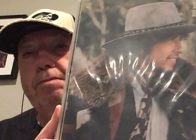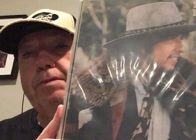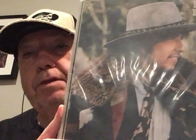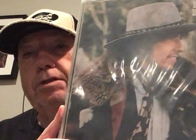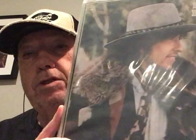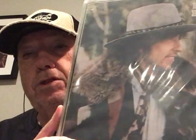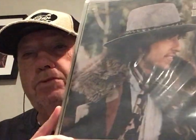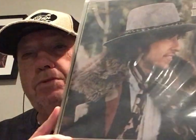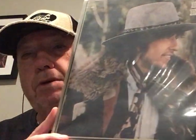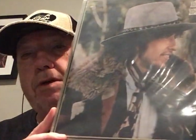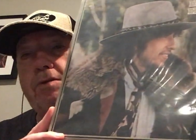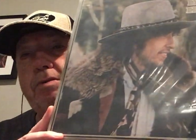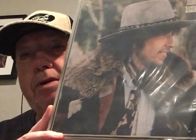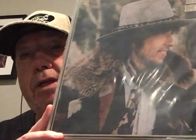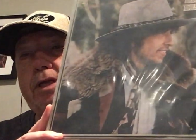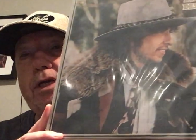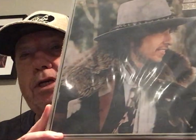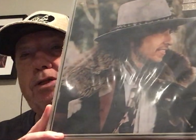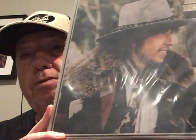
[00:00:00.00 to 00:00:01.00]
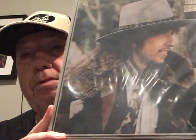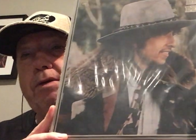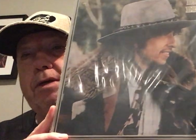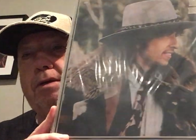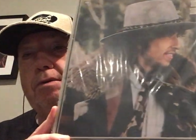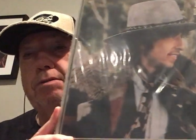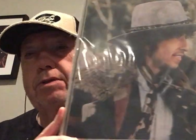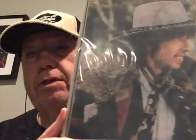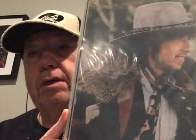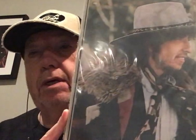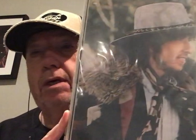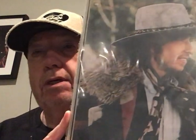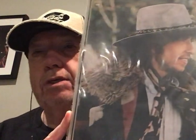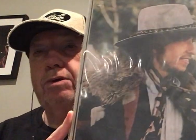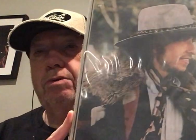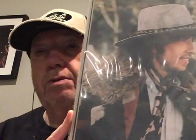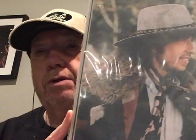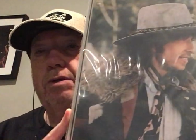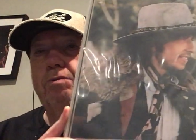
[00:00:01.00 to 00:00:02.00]
This is what he released when he was
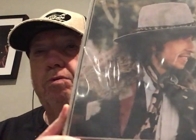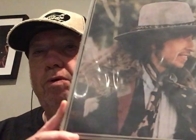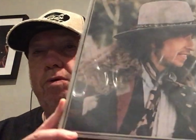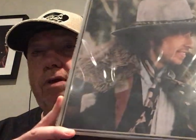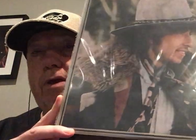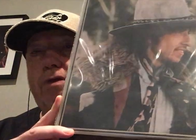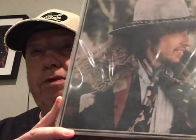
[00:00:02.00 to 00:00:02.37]
doing the Rolling